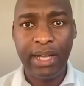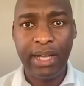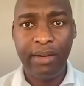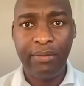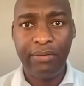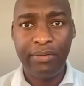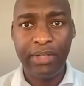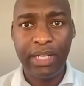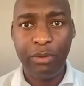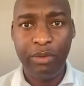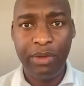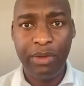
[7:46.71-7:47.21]

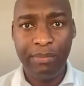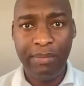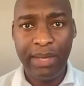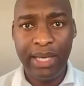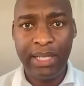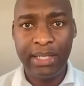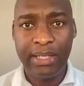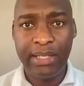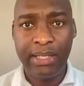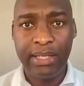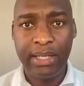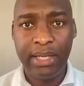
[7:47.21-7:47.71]
After we
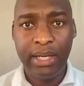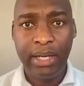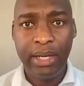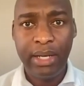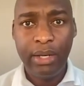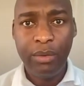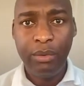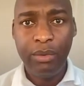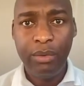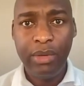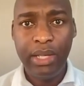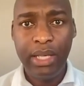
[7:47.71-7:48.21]
met,
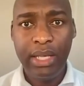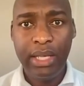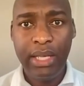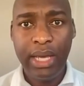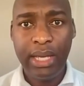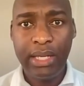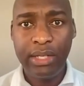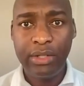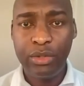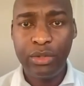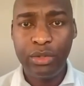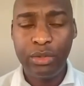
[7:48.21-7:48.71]
we
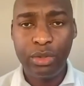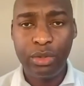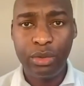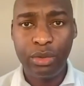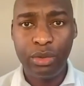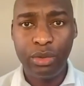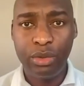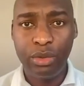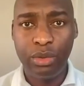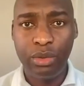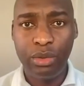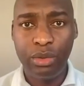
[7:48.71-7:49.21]
had
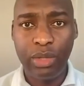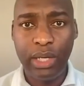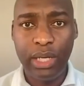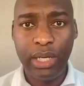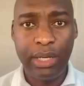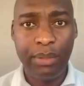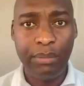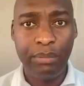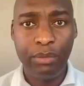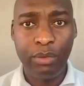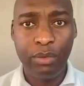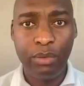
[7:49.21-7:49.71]

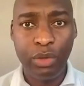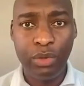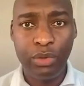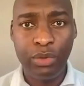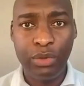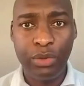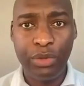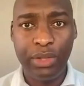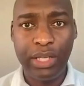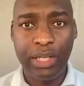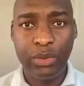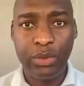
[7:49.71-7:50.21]
to go
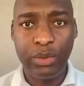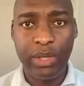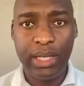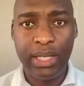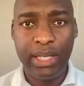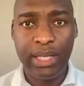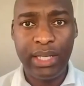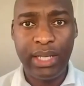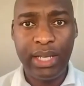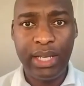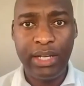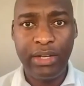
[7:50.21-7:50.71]
to the
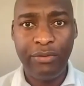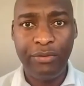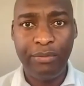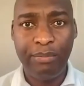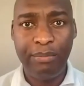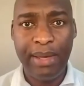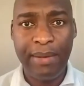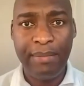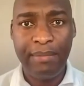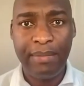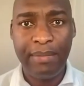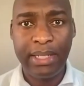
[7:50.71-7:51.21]
swearing in of
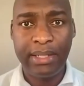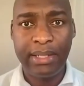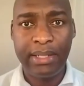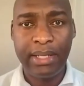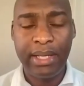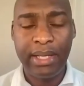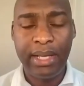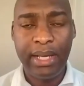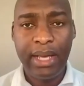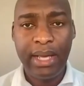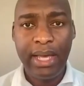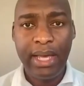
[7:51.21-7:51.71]
members.
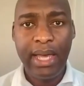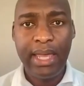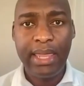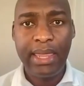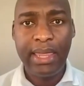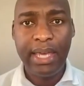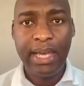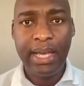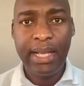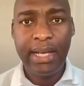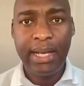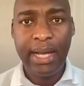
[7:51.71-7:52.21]
And
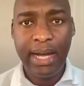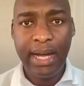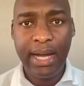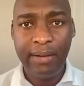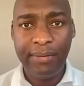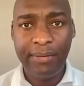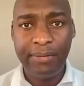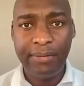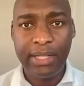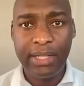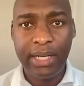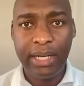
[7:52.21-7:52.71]
then
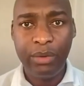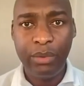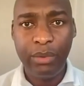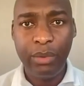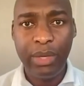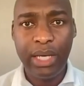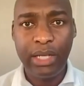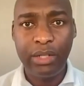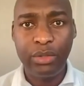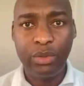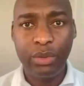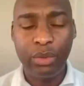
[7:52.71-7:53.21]
after, we
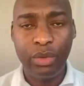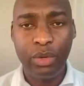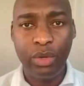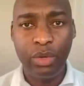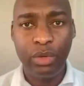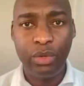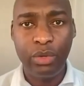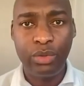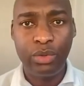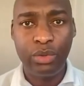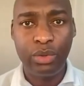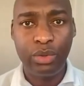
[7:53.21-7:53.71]
had to
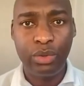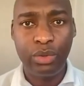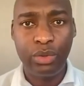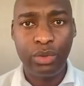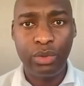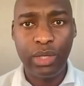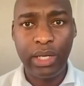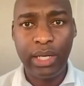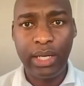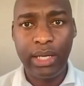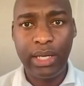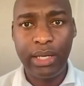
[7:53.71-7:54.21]
go
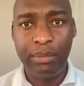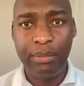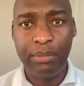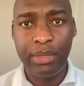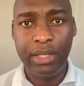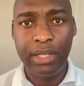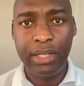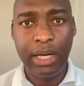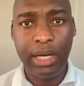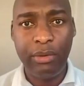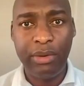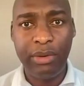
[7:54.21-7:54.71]

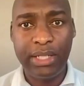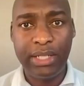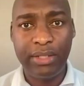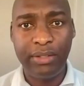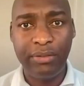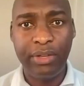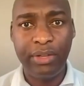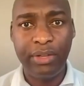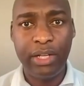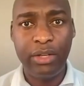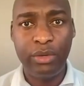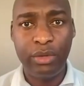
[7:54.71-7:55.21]
to our
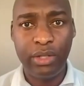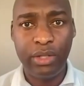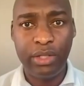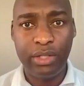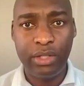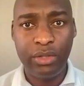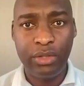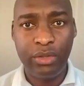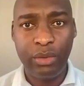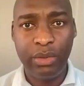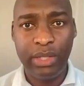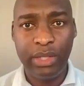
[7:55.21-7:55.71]
different
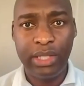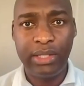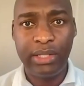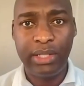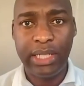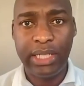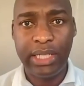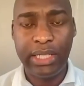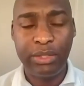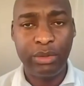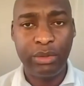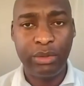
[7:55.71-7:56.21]

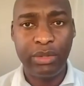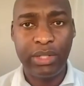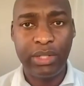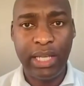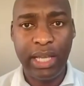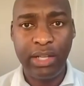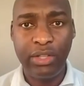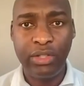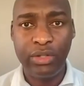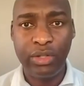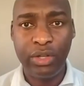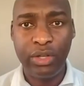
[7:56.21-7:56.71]
constituencies to
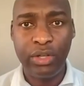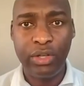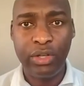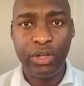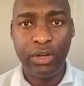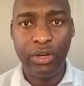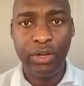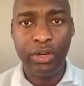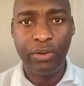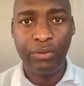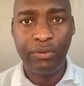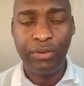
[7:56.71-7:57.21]
take stock
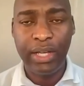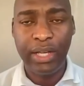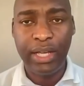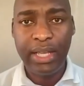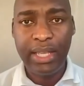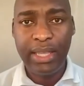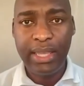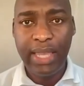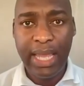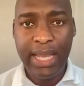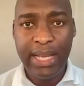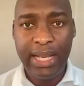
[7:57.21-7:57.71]
of
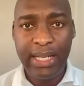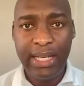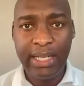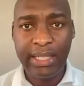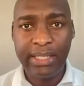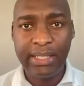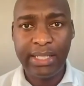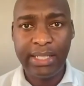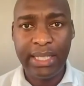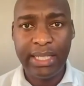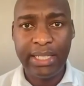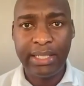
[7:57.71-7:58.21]
the
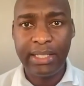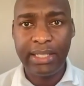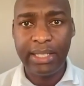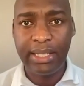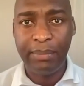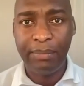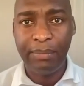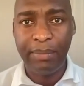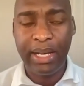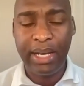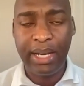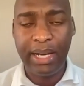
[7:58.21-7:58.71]
elections
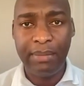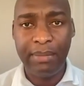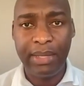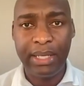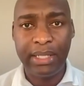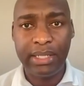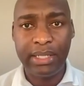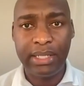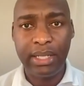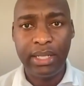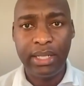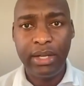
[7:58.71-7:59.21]
in
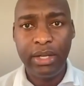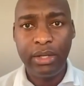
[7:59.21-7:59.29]
Parliament.